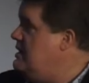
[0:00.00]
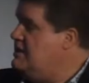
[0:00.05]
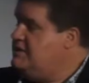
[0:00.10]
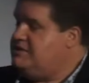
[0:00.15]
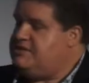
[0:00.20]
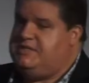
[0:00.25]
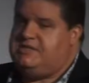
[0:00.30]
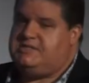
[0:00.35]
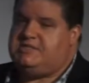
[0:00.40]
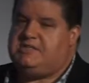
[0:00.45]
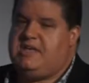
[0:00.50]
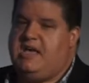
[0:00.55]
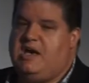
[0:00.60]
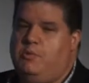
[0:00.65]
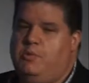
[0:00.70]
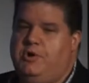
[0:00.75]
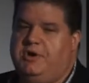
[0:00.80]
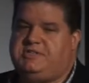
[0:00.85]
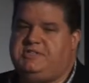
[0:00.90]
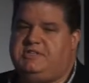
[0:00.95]
So this is how
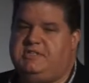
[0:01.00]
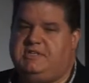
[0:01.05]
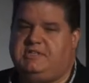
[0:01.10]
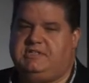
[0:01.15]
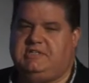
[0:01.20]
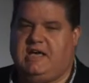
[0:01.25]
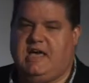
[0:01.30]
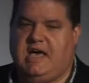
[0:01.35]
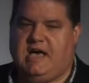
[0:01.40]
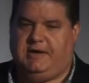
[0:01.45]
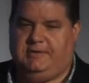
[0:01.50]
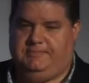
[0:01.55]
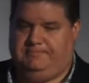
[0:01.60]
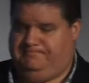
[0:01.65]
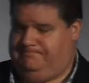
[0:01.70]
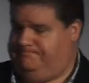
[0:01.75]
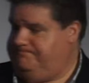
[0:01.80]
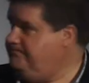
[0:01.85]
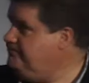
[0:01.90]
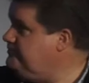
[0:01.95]
it works in the tongue.
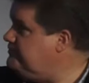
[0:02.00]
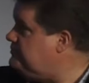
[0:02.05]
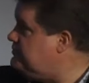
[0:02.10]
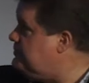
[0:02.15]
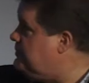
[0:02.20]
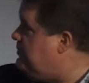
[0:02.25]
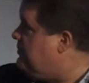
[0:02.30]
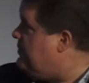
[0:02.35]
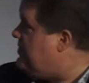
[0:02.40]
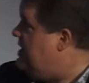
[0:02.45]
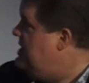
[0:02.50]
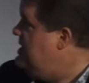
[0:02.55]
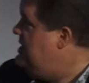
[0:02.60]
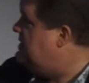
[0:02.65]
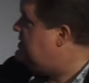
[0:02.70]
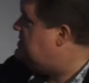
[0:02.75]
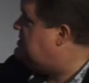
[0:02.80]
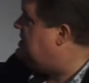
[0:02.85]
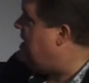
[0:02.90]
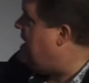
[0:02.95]

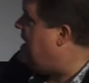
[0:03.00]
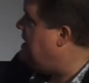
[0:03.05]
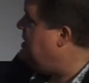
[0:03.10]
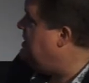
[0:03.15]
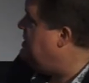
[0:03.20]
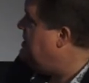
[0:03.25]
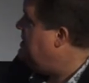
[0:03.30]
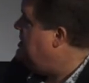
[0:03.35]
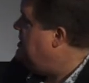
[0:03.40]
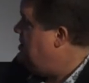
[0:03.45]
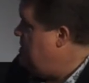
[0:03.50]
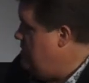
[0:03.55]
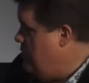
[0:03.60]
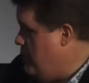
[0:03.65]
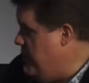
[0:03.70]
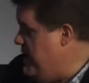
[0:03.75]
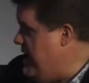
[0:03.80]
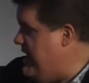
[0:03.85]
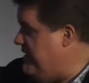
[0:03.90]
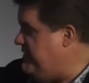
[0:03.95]
In the tongue,
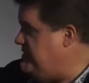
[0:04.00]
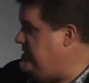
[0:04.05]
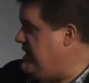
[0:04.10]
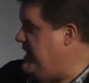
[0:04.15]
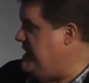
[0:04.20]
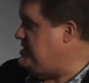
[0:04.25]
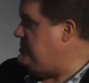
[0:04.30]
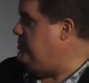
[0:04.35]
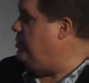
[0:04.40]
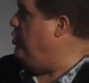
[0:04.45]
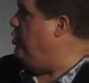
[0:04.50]
we have taste